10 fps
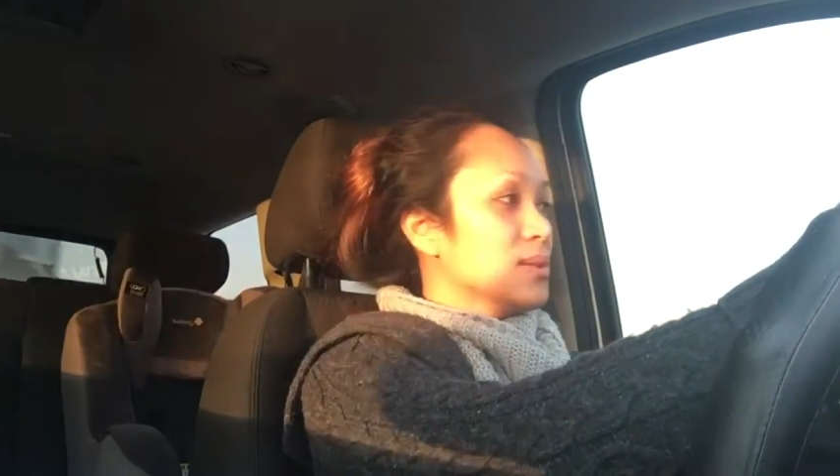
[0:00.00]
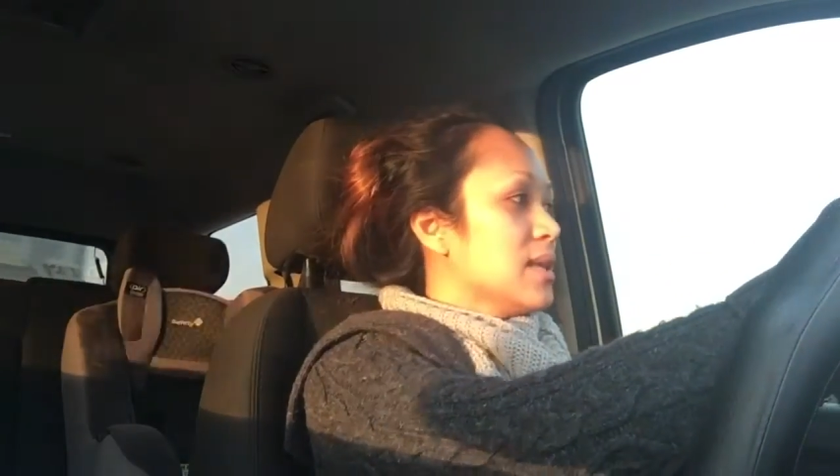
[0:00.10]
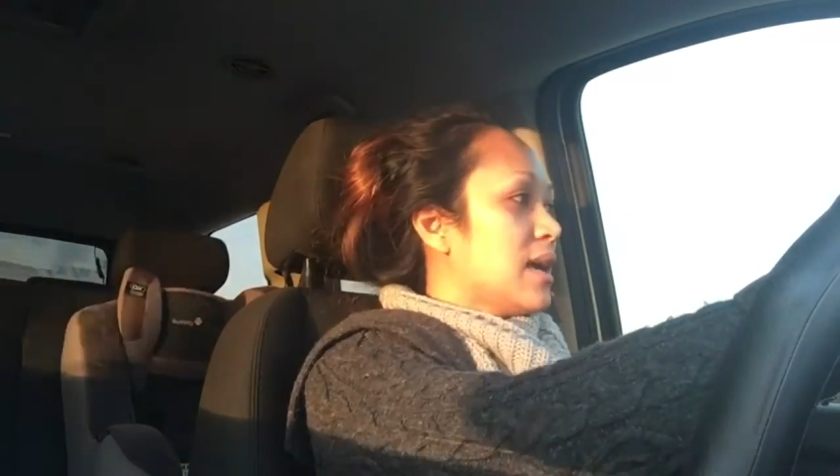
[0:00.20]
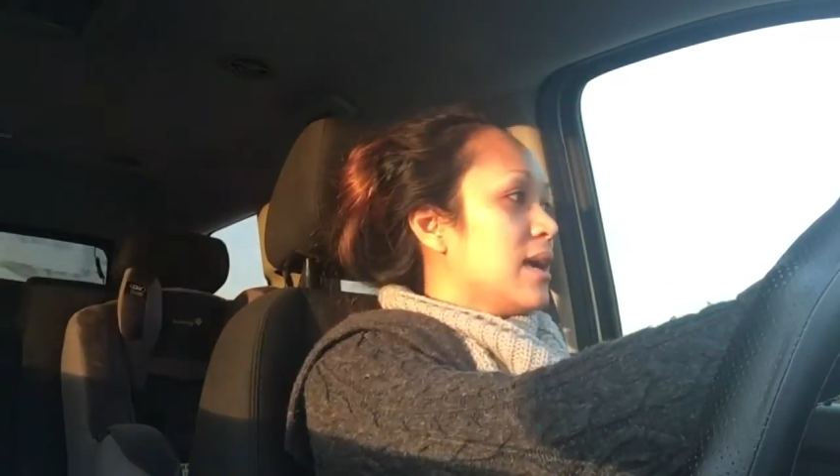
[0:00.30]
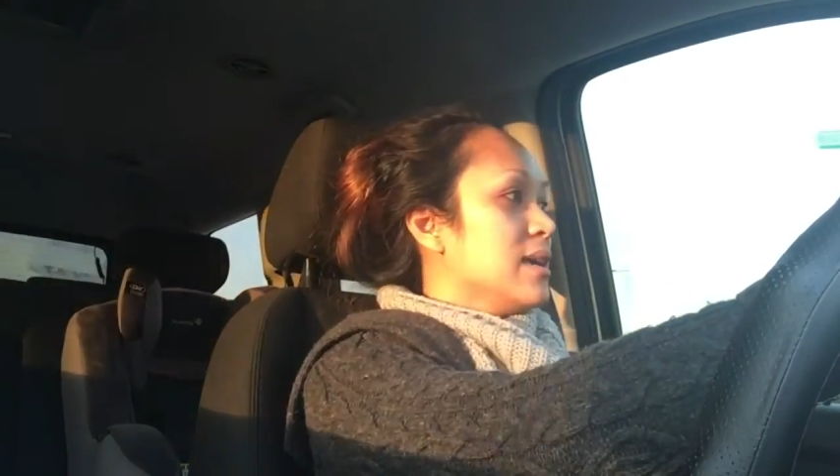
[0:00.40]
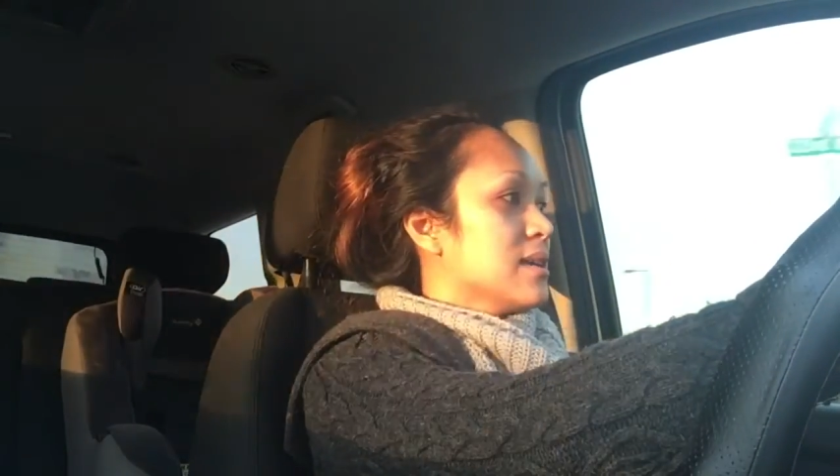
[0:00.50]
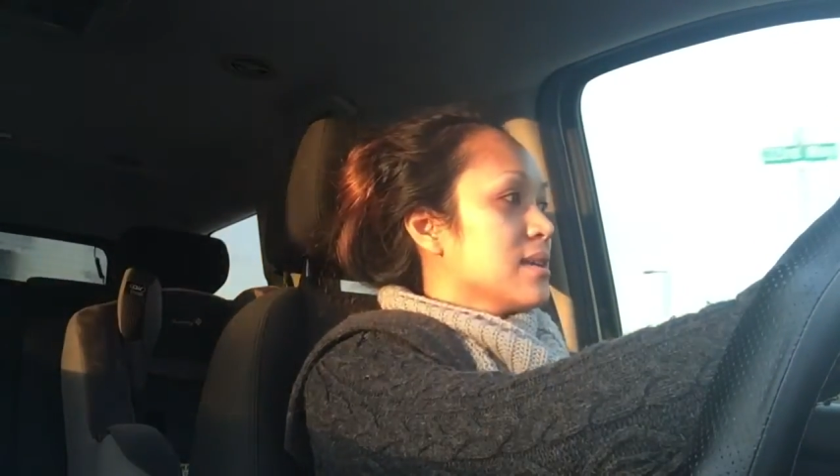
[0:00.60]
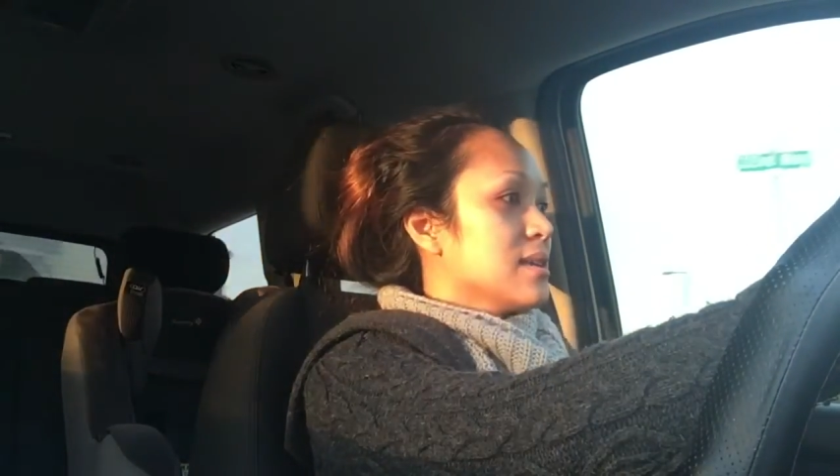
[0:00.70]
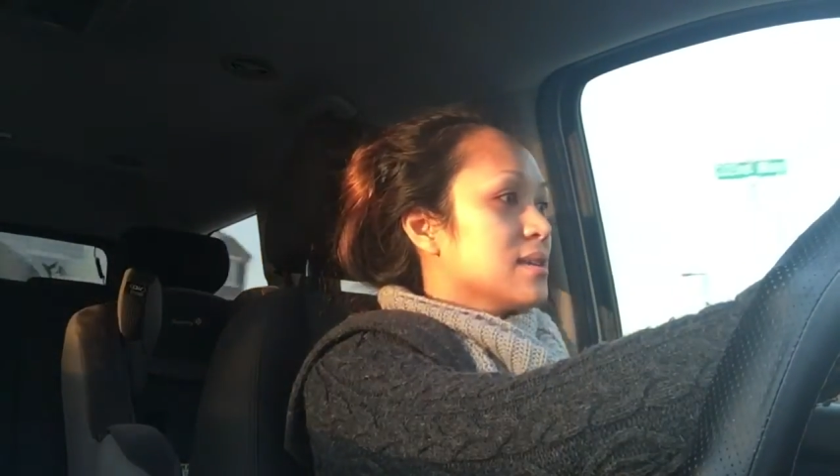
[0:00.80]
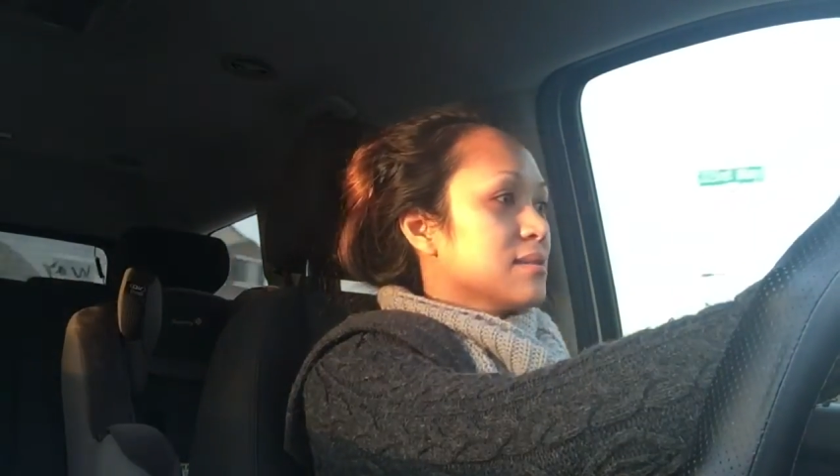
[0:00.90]
like,
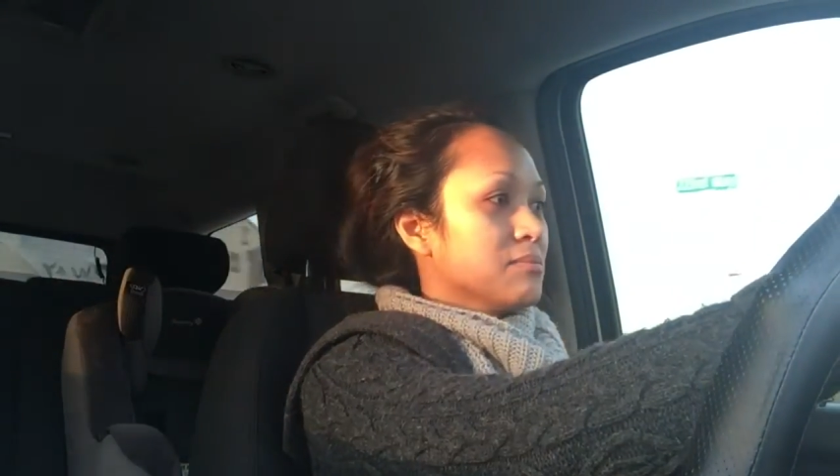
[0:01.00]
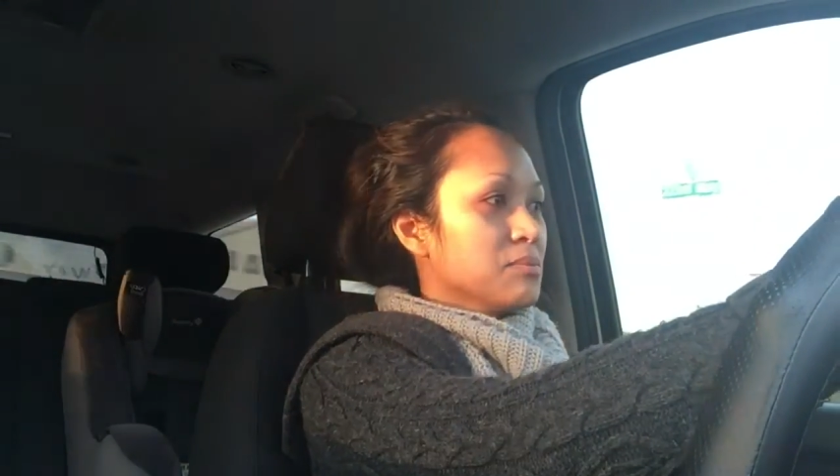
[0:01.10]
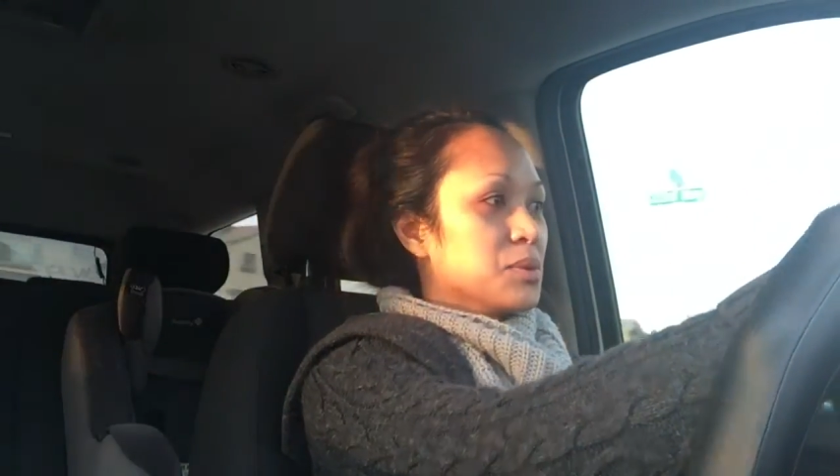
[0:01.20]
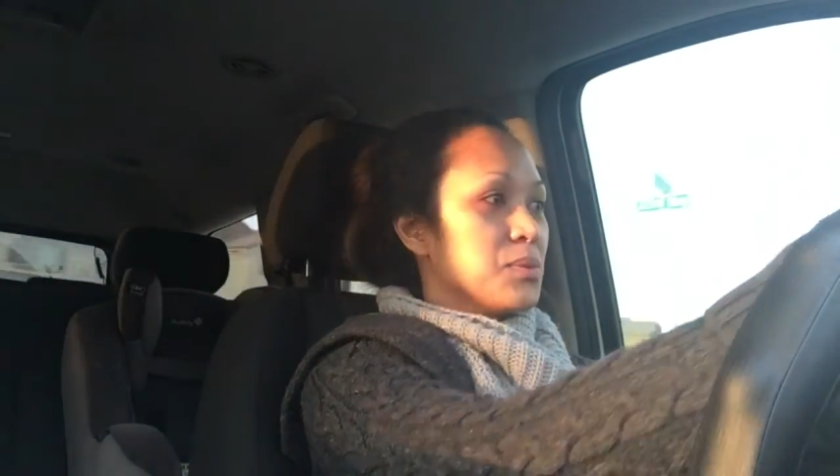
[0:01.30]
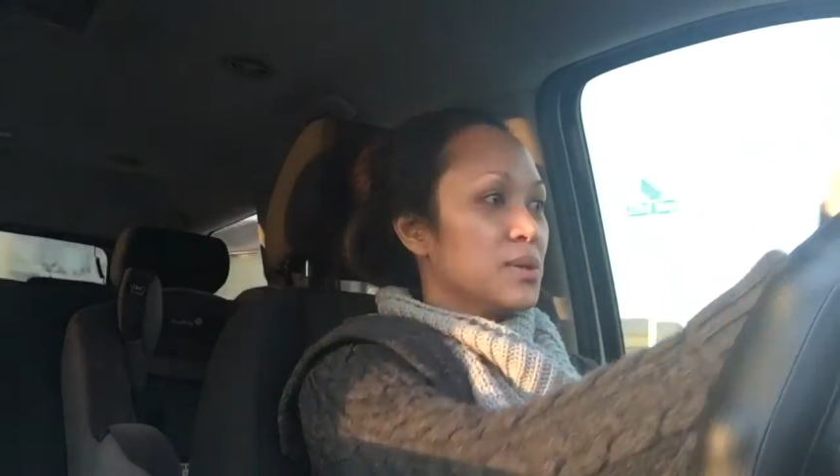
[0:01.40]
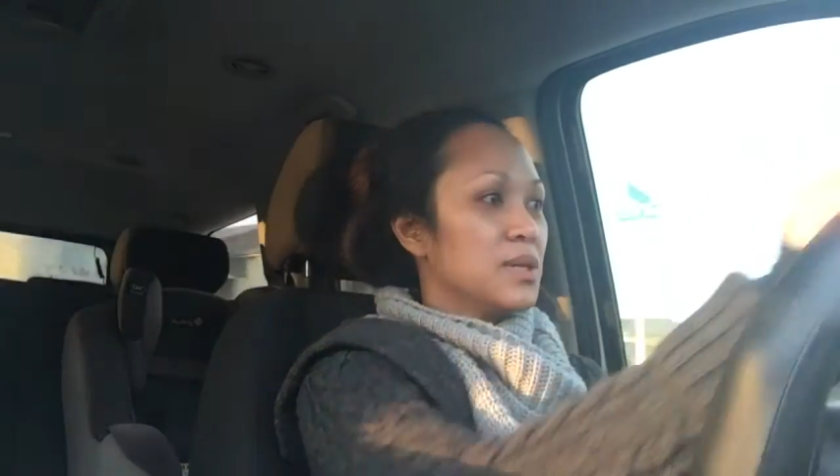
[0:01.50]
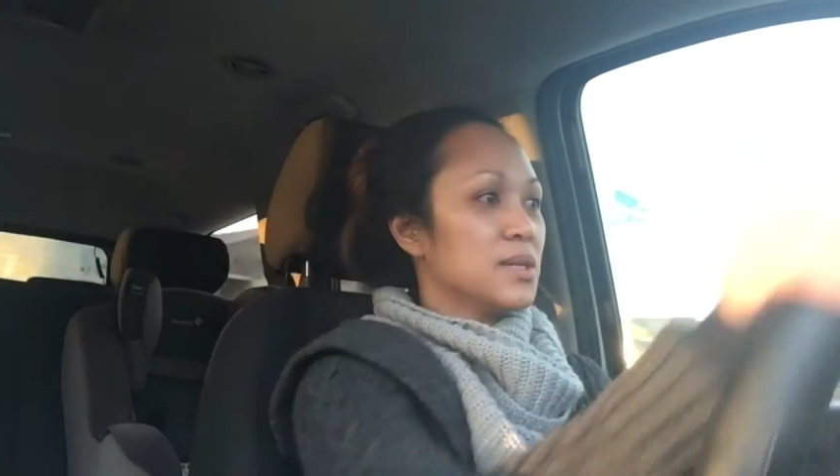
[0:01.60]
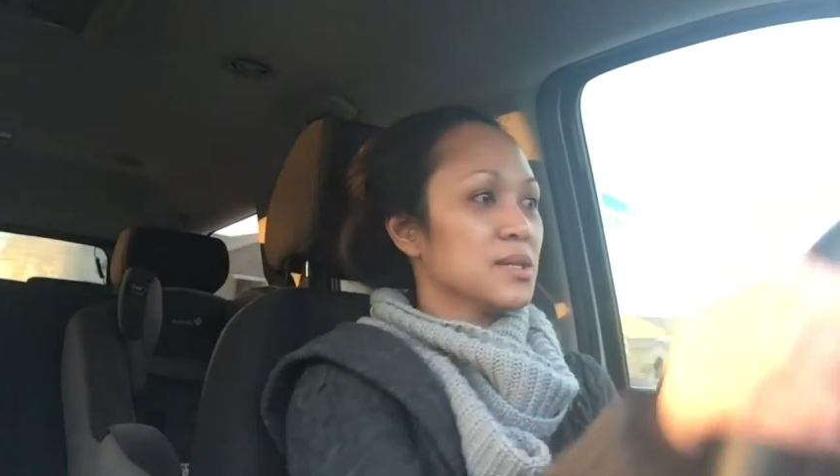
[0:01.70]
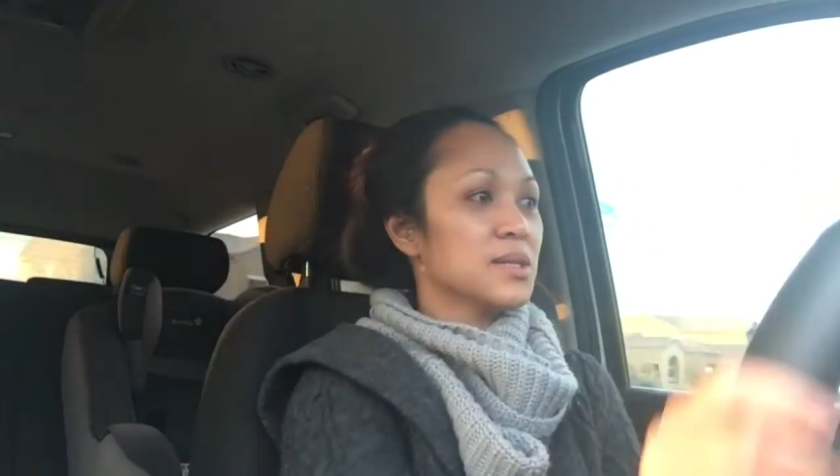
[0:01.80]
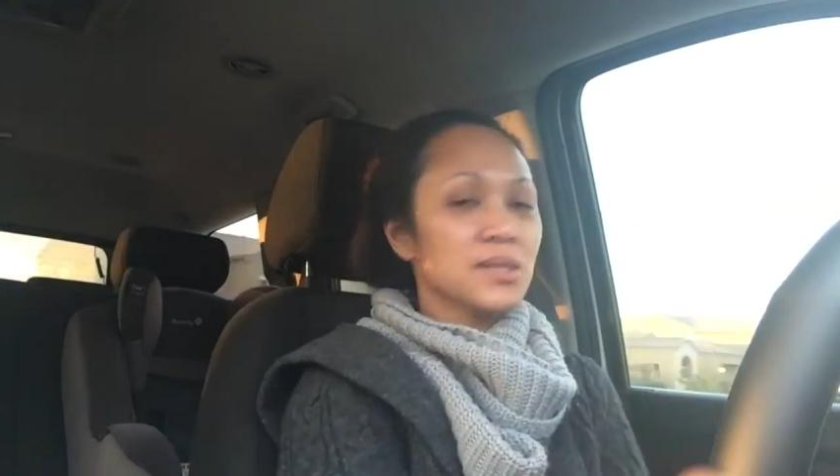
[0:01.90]

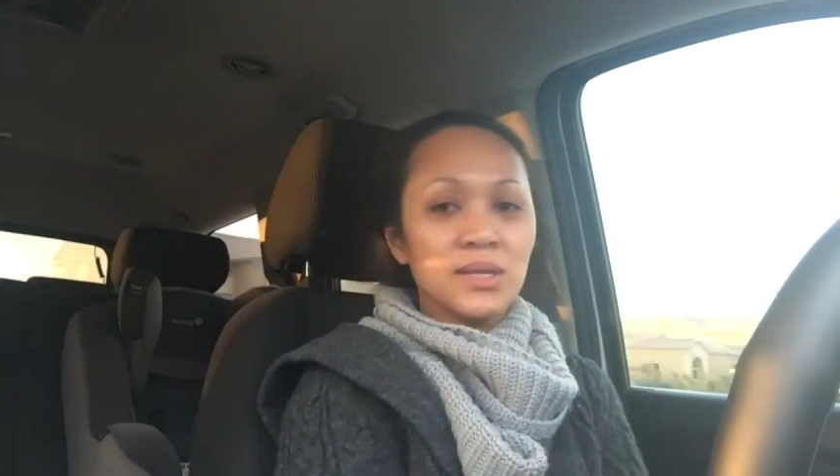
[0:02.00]
well,